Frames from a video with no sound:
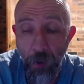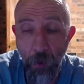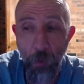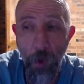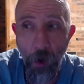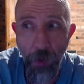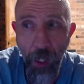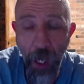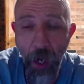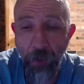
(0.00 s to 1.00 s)
while
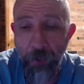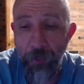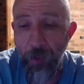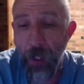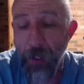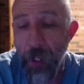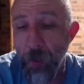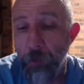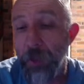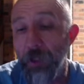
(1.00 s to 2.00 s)
they have
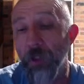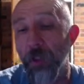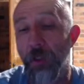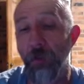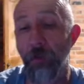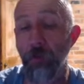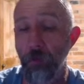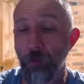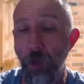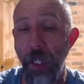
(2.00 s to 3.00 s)
another business
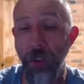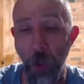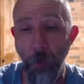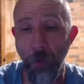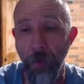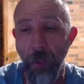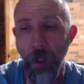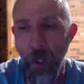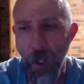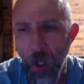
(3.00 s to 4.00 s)
page open?
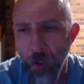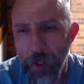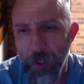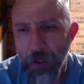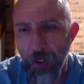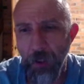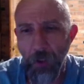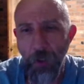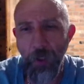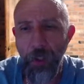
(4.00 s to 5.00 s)
There's a
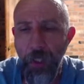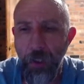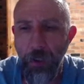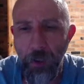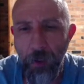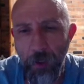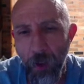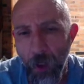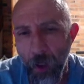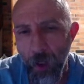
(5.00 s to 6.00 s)
lot of things,
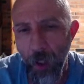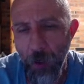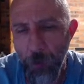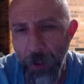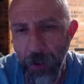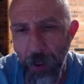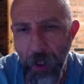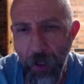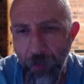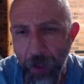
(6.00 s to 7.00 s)

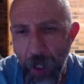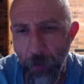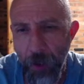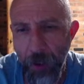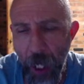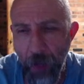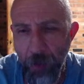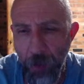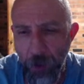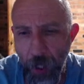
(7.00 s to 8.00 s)
especially if companies
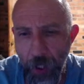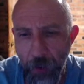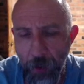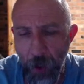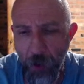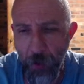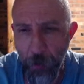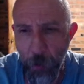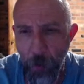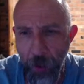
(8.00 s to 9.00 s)
haven't trained those
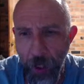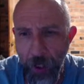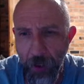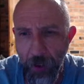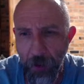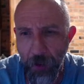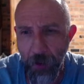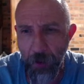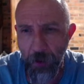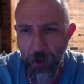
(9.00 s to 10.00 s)
employees
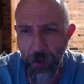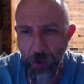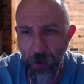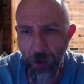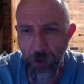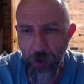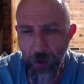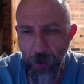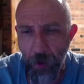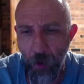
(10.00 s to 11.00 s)

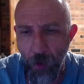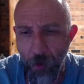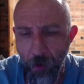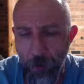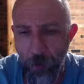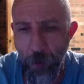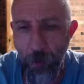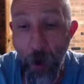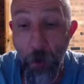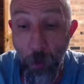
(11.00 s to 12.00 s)
on
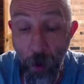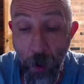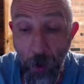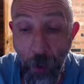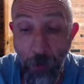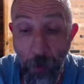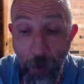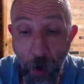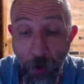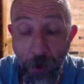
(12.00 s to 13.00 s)
remote work and
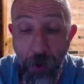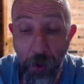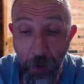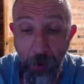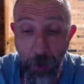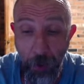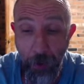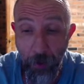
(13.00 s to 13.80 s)
remote security.